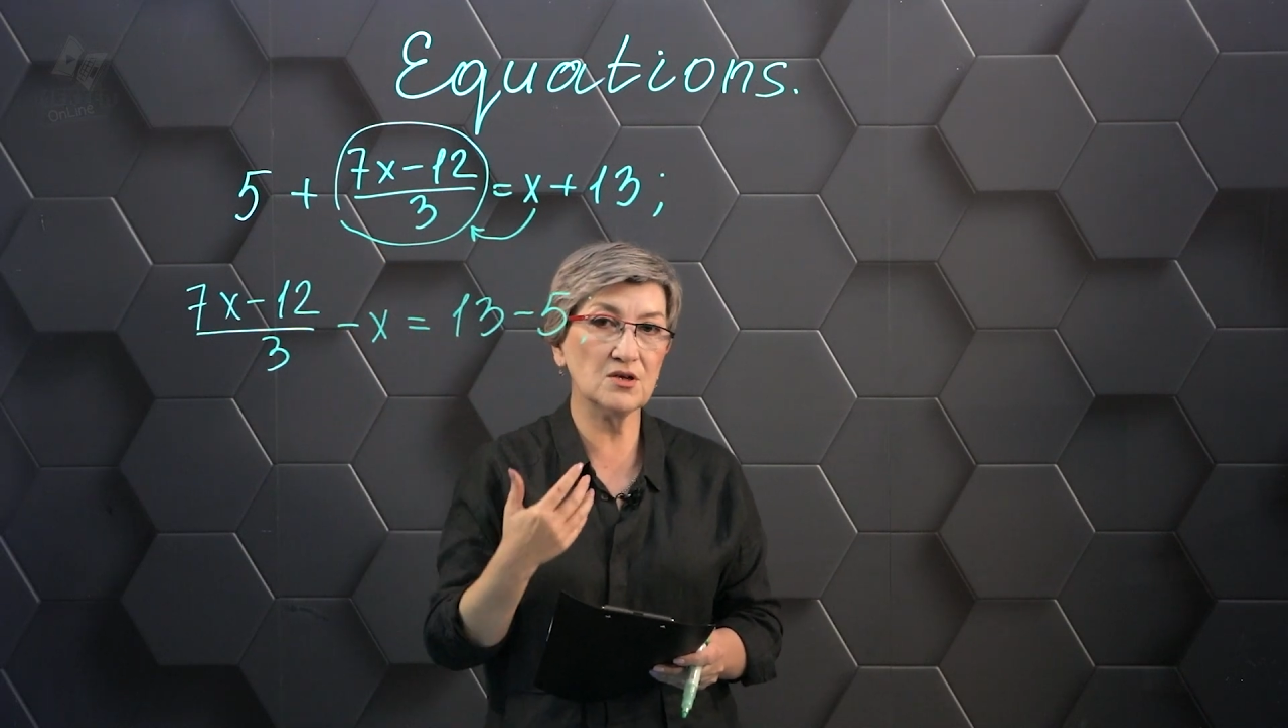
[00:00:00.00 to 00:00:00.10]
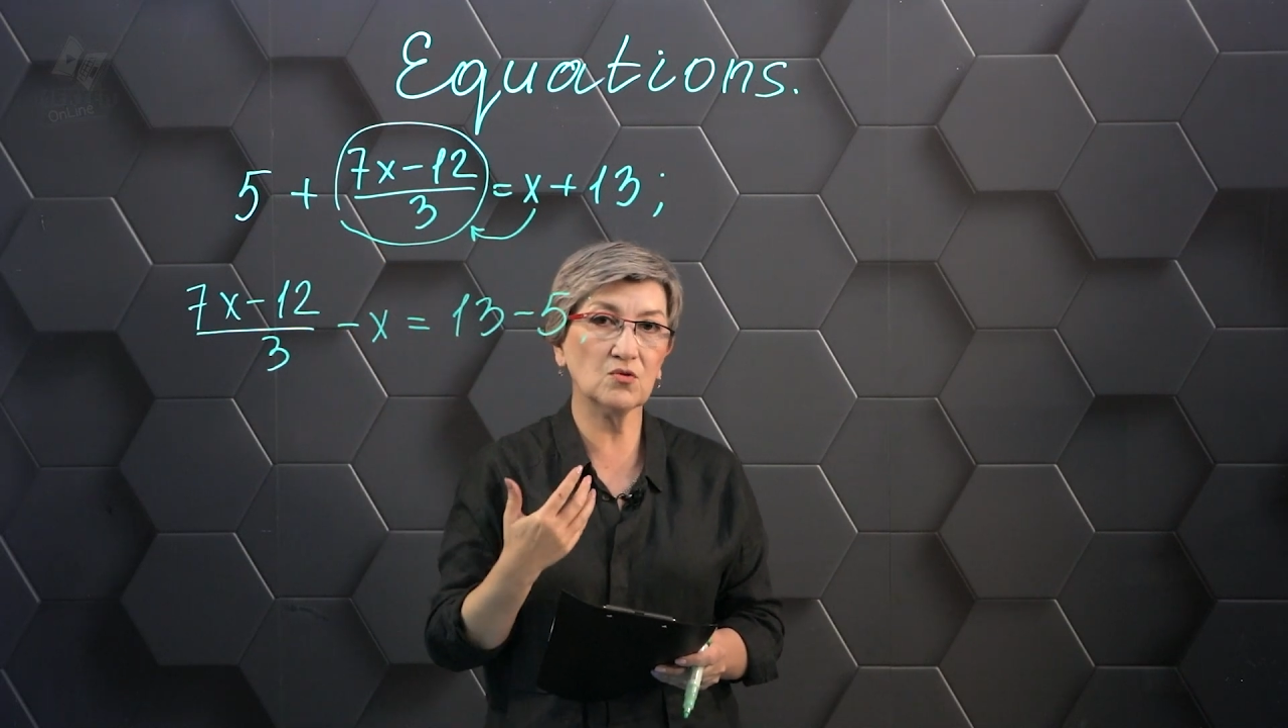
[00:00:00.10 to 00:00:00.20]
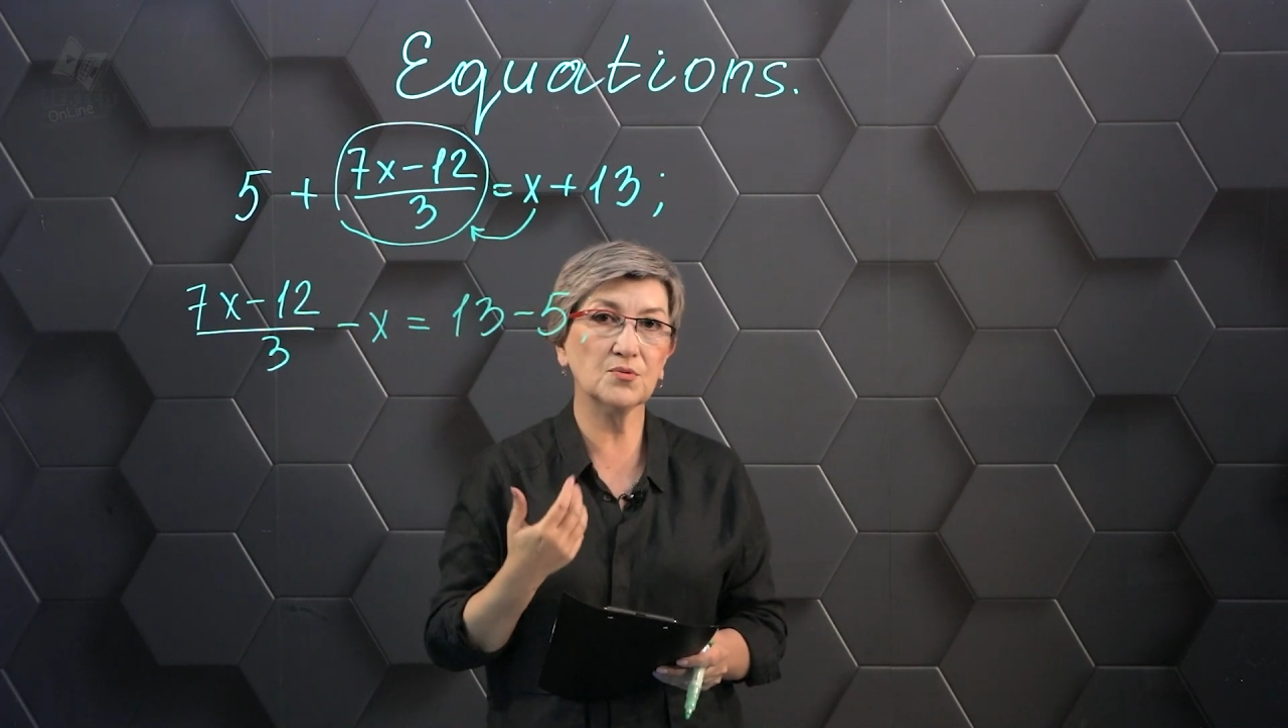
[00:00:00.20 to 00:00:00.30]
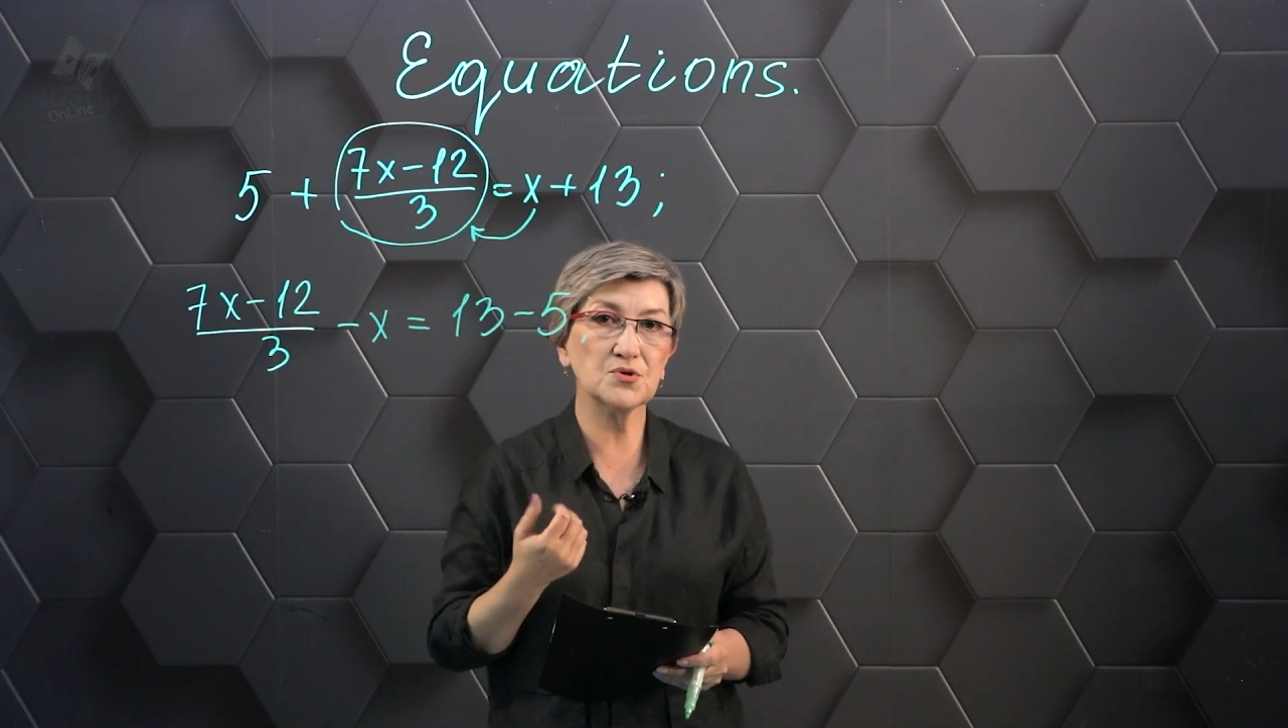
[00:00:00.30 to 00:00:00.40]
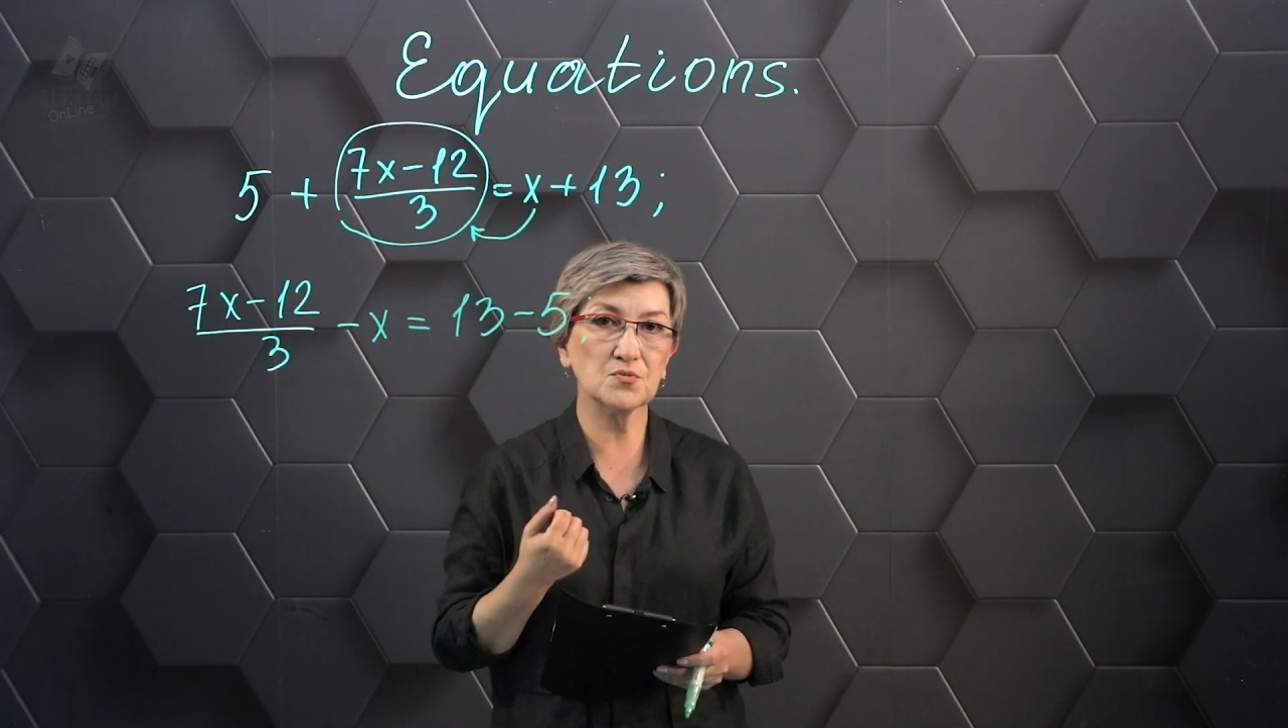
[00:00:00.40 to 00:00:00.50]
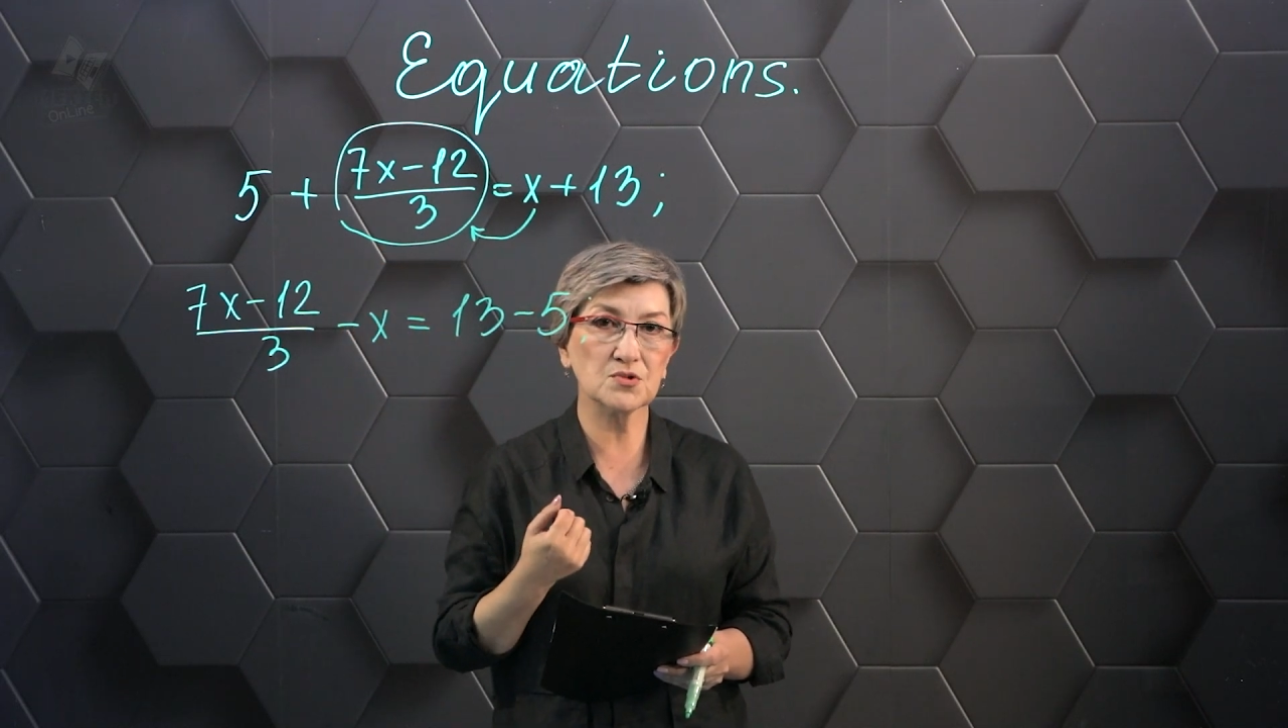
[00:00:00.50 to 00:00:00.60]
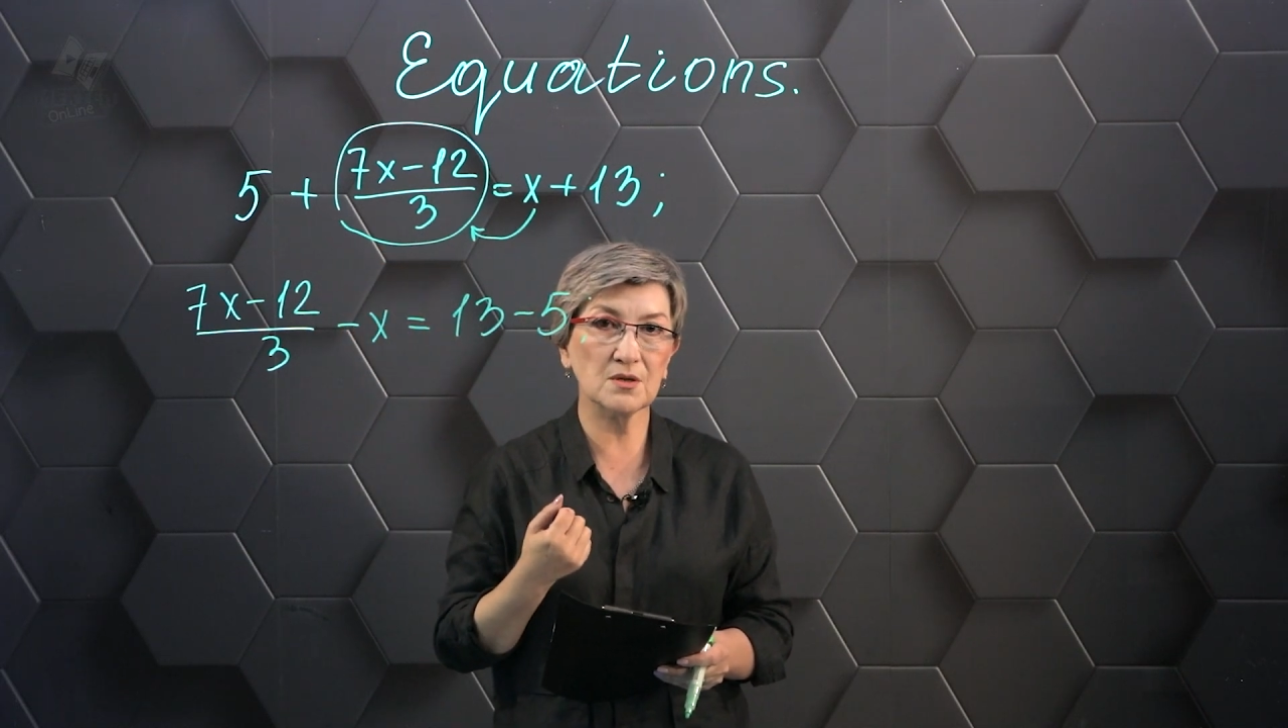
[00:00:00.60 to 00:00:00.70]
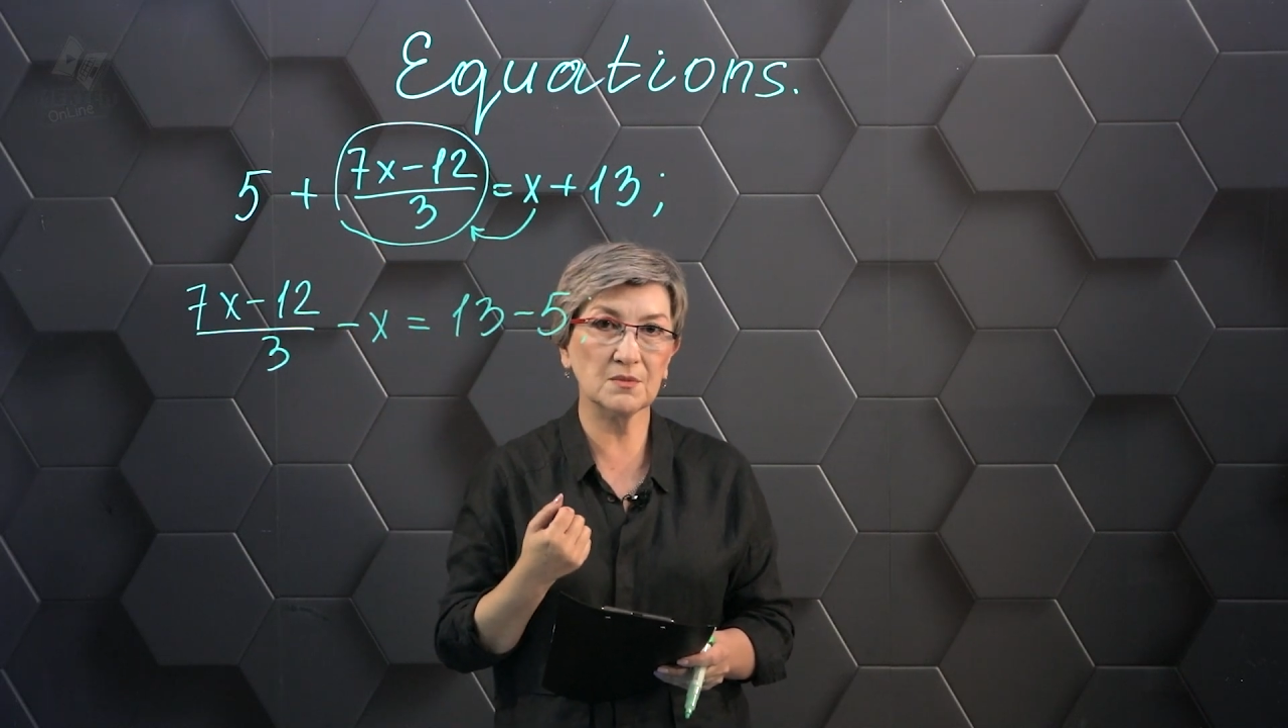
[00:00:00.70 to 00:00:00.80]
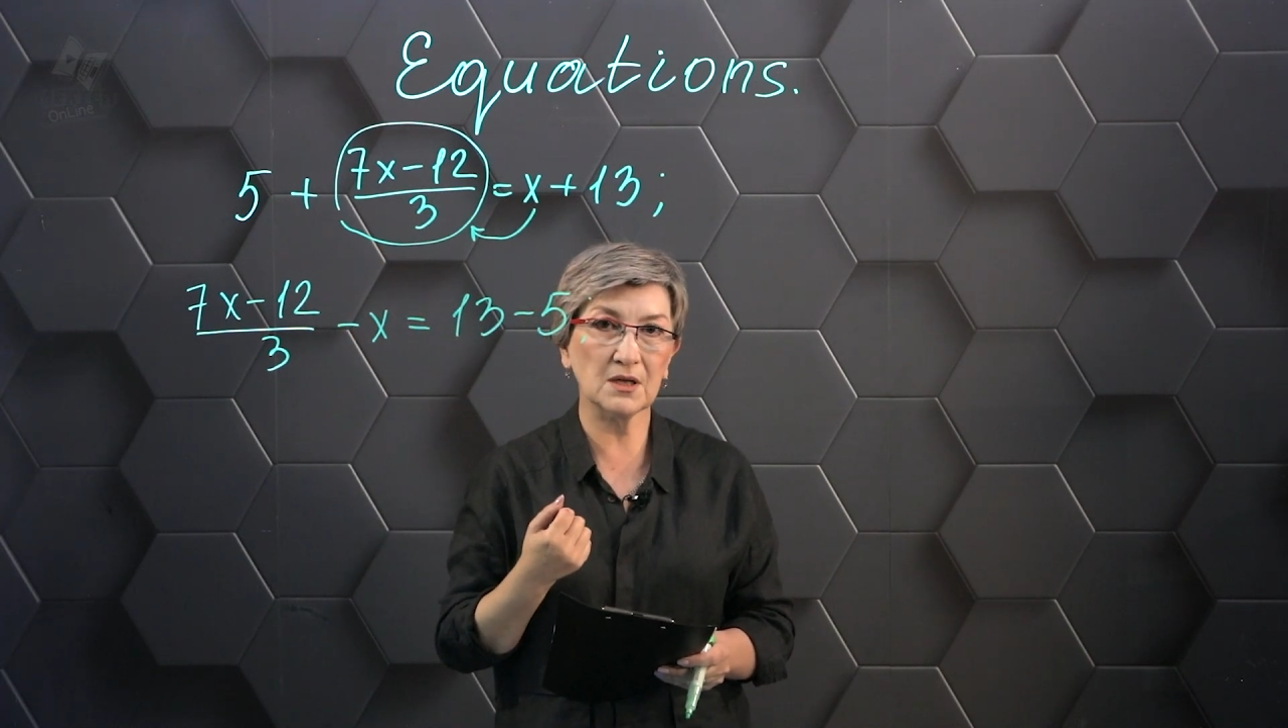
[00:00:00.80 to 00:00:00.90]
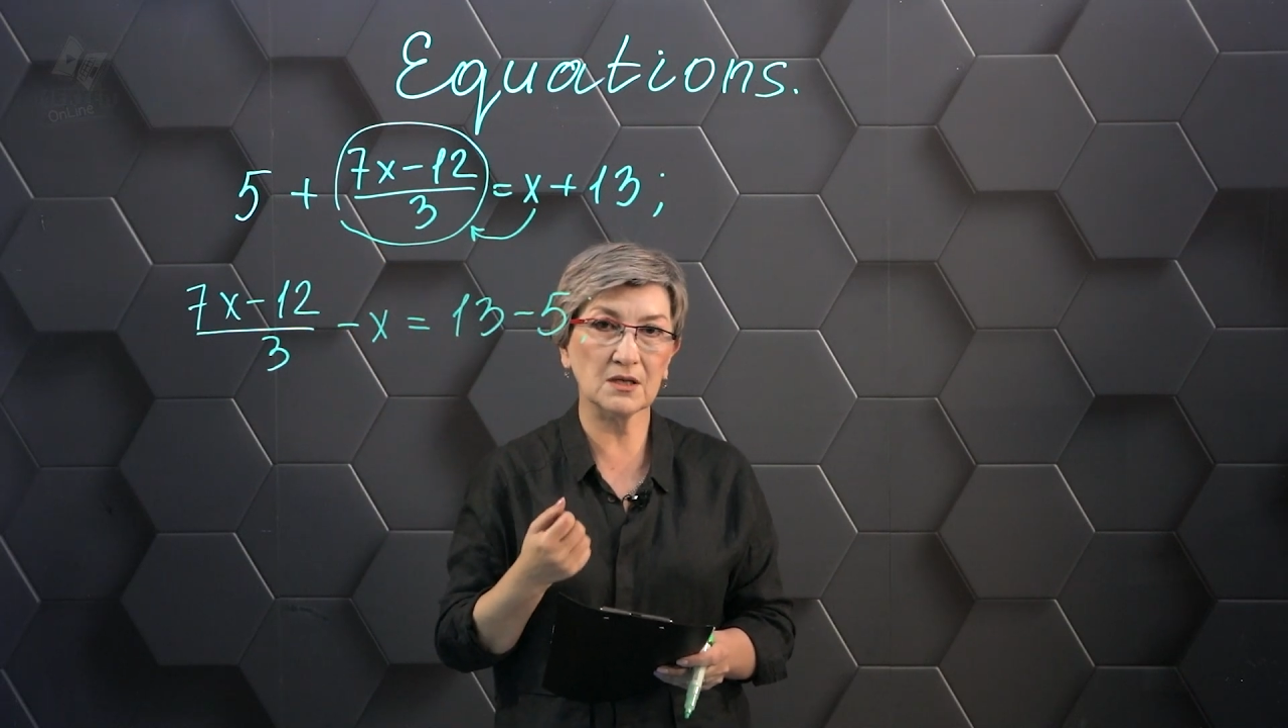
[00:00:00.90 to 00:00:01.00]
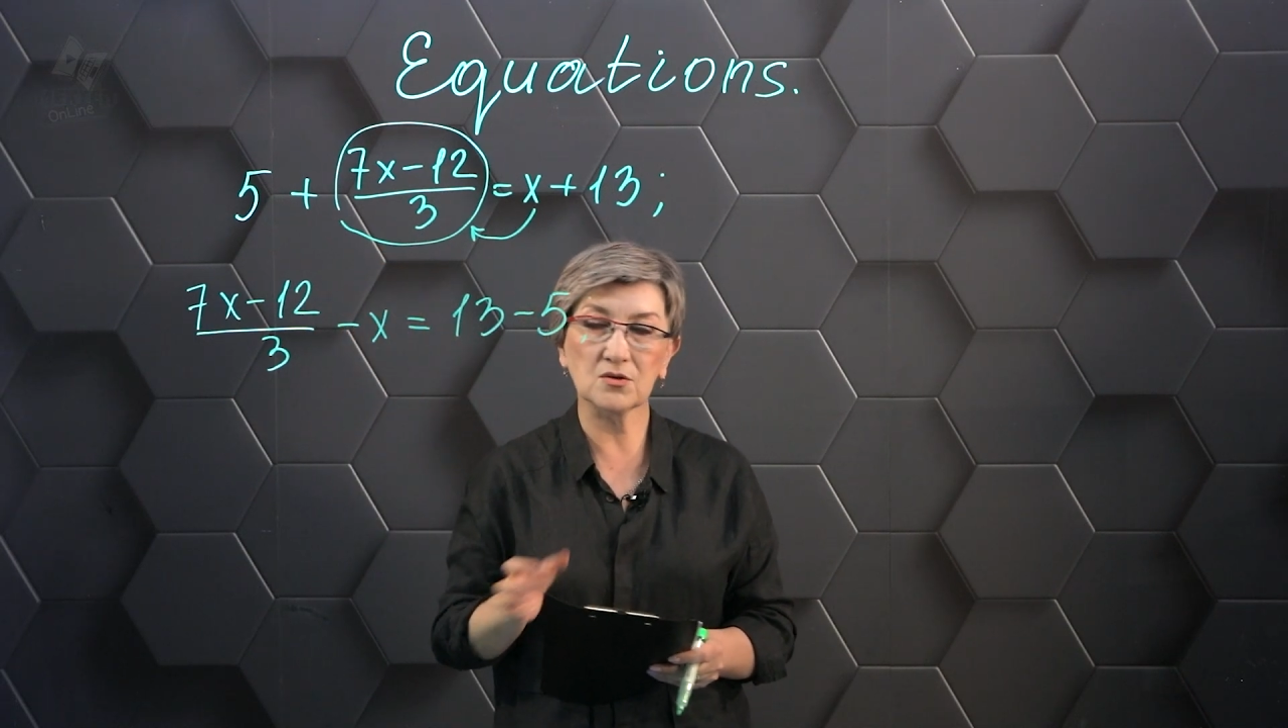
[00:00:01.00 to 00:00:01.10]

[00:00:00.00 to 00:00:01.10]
denominator.